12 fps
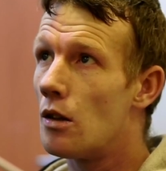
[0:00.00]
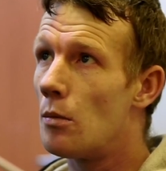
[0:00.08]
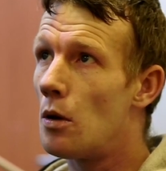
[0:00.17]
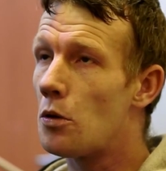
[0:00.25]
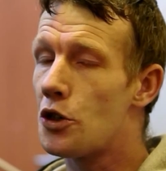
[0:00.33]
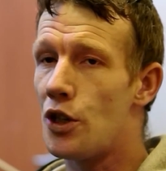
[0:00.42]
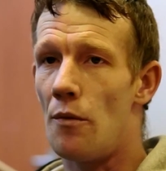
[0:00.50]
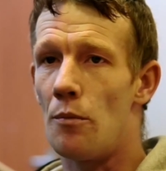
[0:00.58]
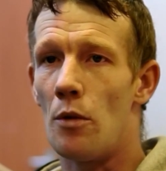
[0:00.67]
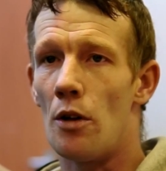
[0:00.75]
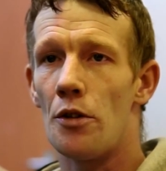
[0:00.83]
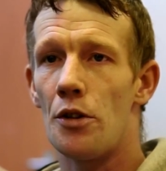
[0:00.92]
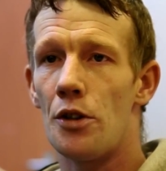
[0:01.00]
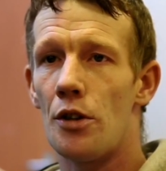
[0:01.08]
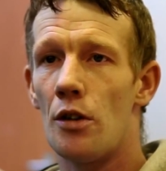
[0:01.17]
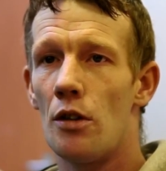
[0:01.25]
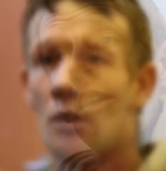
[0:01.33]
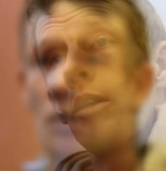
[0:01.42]
about 7 months.
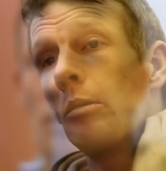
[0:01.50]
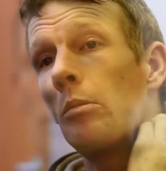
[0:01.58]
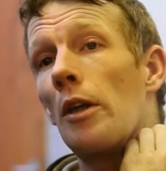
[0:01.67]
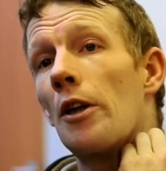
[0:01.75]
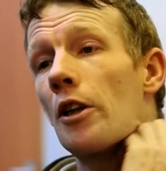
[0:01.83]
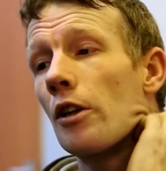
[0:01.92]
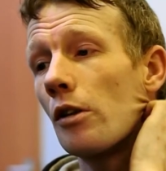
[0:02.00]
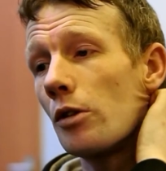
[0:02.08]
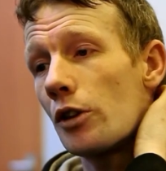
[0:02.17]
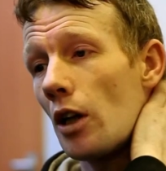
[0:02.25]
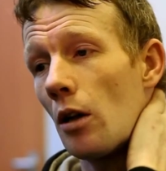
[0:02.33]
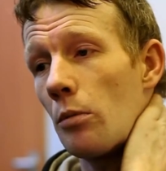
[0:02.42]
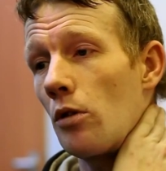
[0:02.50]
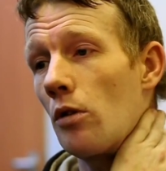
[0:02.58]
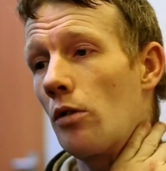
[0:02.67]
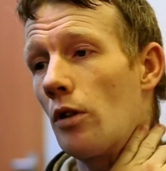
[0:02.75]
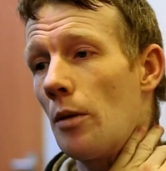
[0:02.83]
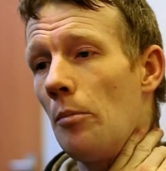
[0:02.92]
Now I'm at the New Start
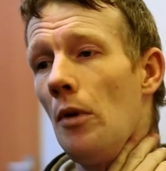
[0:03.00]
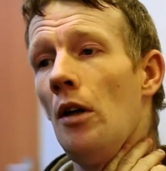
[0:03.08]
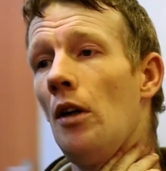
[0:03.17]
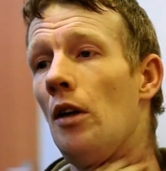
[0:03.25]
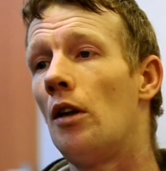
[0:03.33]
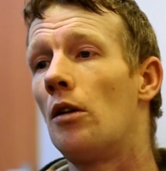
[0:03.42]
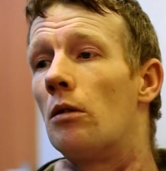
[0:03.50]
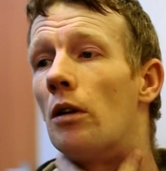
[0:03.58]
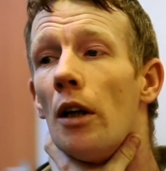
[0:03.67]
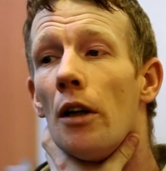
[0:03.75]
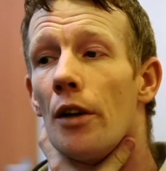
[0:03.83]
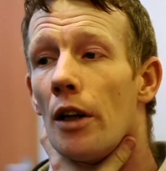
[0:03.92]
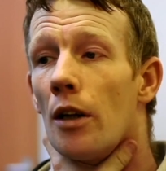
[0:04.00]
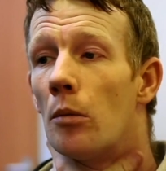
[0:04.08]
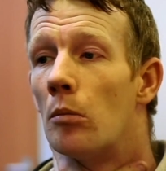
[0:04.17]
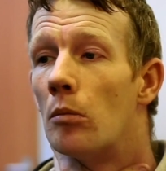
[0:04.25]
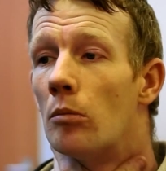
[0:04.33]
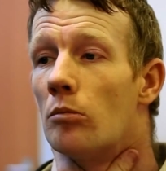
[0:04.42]
programme, where
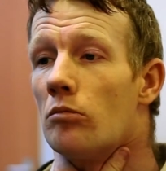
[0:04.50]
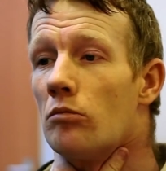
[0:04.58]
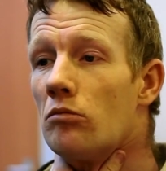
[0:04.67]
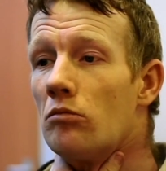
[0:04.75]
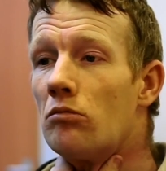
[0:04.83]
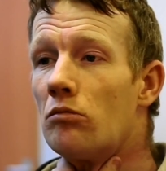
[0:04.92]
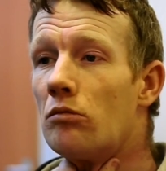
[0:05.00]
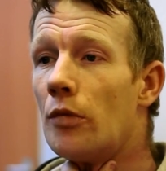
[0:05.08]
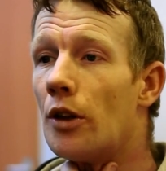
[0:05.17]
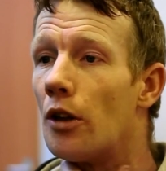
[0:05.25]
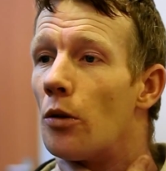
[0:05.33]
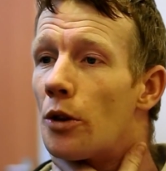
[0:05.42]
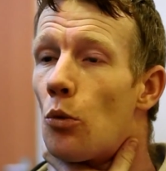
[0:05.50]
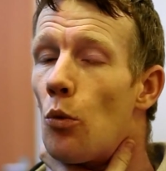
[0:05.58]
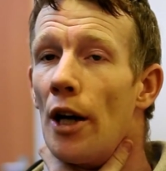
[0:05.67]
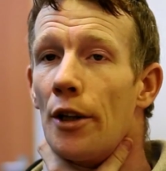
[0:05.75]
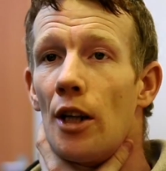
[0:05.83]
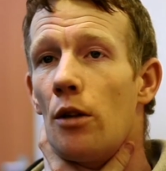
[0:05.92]
you know, it's a
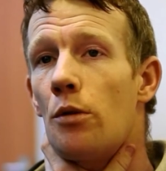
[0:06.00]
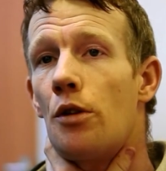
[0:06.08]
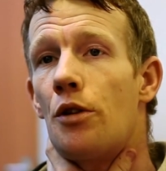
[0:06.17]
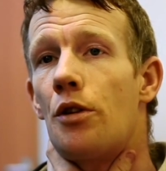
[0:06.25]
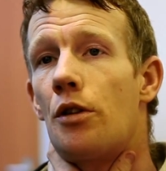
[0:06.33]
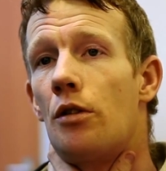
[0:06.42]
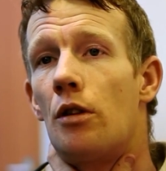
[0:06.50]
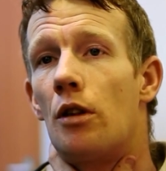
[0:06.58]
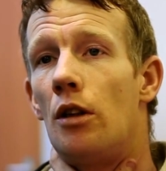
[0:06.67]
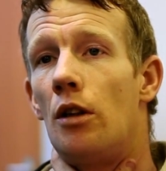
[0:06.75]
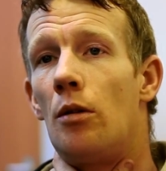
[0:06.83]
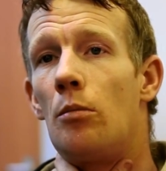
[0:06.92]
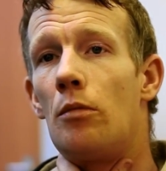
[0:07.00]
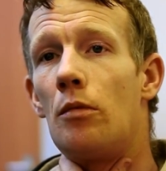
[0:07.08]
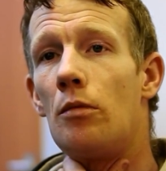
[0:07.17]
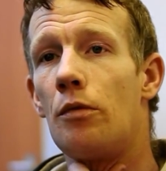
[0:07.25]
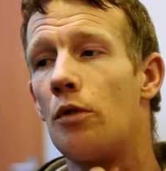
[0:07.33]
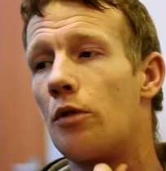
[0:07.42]
wet house
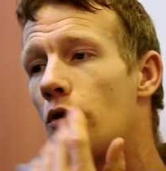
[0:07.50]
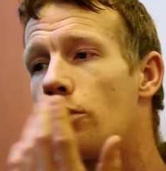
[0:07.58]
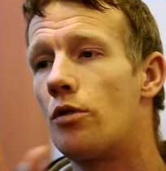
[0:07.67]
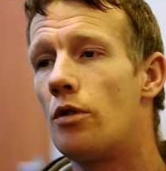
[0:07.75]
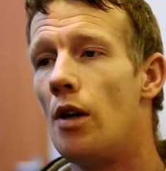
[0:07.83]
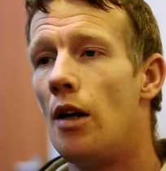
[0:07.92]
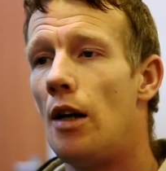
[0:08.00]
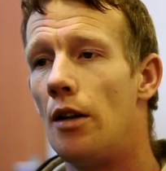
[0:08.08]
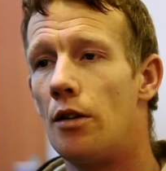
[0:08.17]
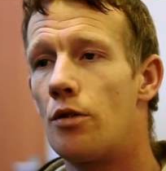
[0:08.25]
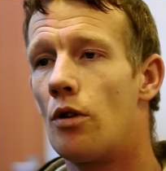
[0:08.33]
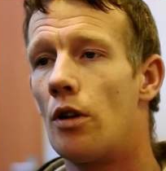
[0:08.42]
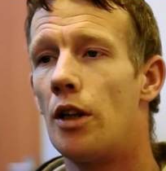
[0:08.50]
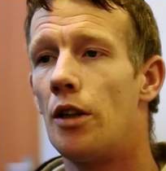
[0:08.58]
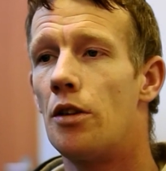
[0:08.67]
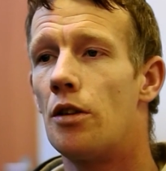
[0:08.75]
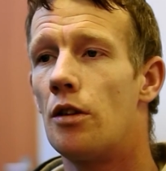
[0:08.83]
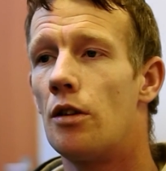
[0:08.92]
for
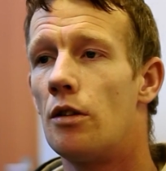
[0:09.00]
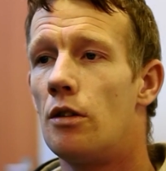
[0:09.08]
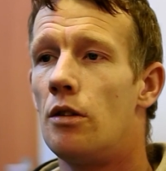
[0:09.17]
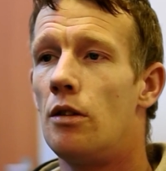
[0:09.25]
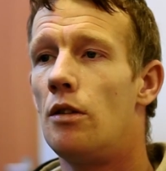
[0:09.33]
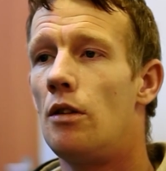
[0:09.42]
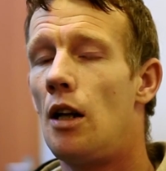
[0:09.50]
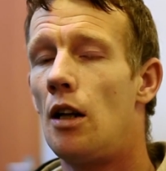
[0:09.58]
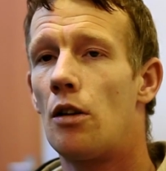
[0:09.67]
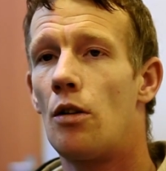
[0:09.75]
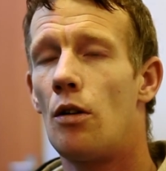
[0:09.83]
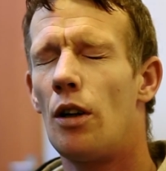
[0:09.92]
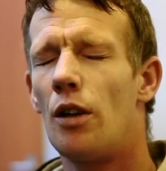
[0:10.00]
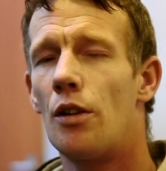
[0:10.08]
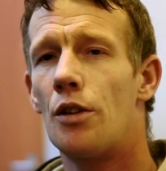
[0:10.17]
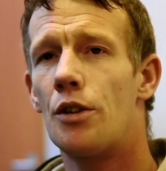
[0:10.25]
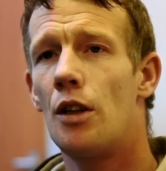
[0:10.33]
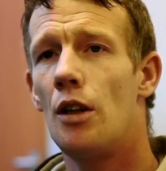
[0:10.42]
druggies and
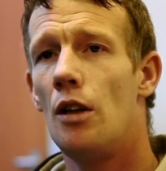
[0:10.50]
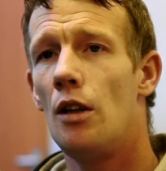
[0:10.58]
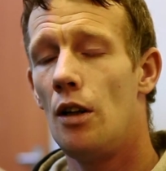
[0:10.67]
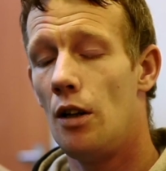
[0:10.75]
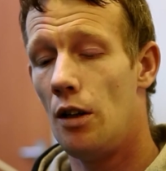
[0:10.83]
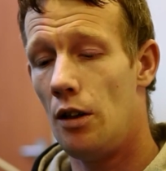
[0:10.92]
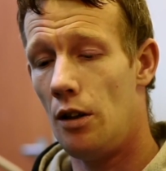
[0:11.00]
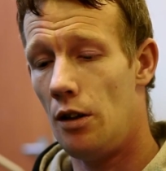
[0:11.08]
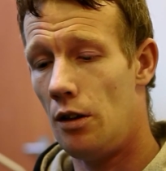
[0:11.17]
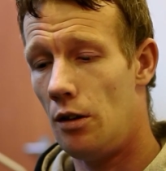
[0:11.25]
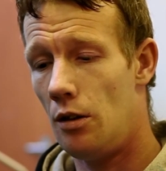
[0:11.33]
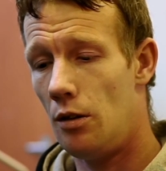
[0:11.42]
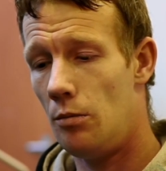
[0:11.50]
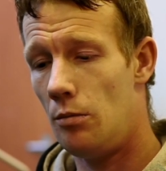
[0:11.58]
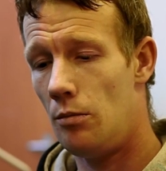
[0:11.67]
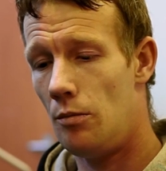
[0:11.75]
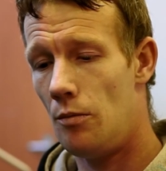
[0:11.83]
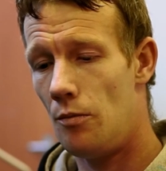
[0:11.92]
alcoholics.
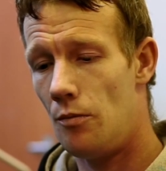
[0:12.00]
I'm